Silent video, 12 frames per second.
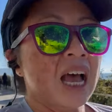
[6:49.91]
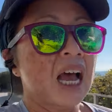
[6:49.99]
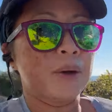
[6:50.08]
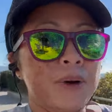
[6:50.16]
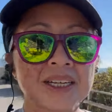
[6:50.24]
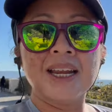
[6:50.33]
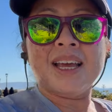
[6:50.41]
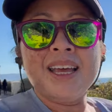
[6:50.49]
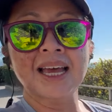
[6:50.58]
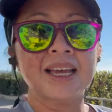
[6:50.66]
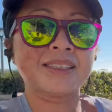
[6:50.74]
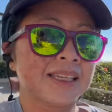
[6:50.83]
I wanna
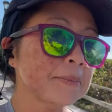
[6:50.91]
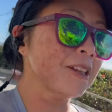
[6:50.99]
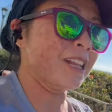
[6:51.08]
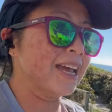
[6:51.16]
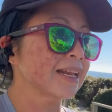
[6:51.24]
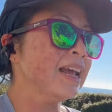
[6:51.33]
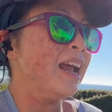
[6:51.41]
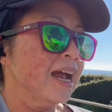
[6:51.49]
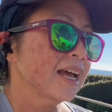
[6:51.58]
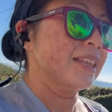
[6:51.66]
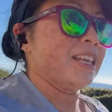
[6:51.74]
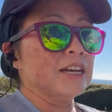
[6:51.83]
simulate
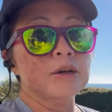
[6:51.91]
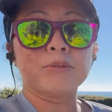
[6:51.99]
the